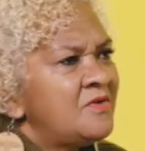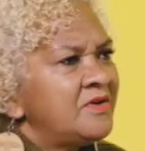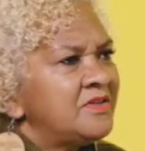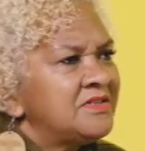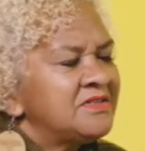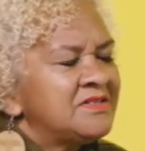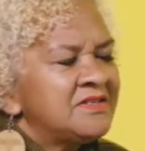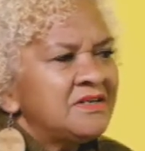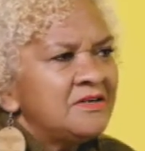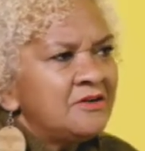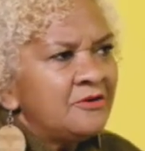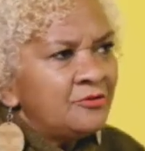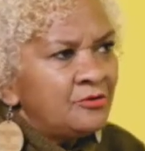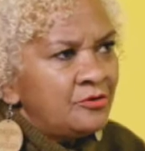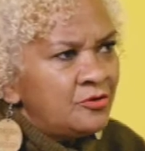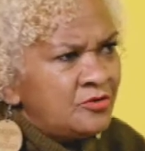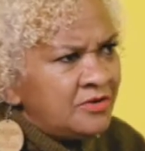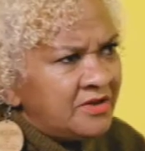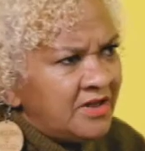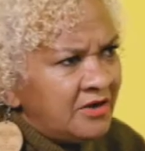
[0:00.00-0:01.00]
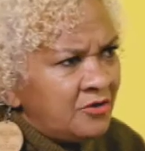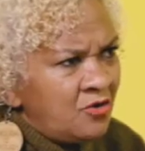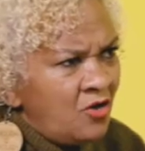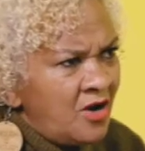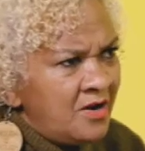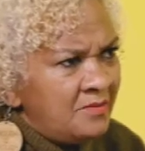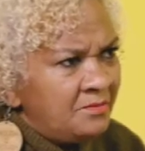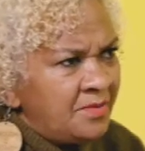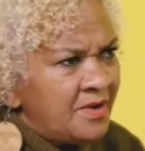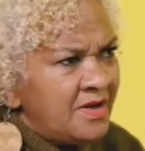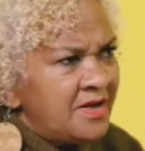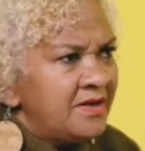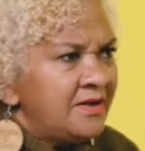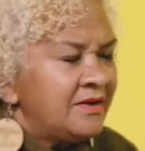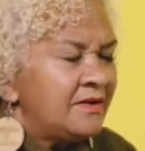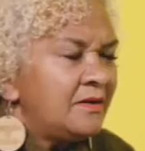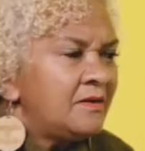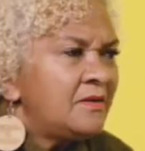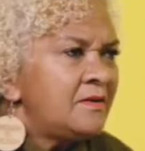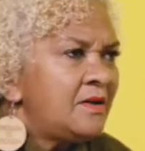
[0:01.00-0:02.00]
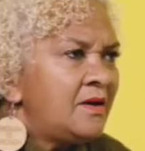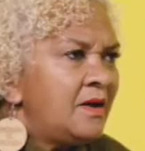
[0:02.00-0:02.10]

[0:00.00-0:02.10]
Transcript: and they said no, look, they can't pay her.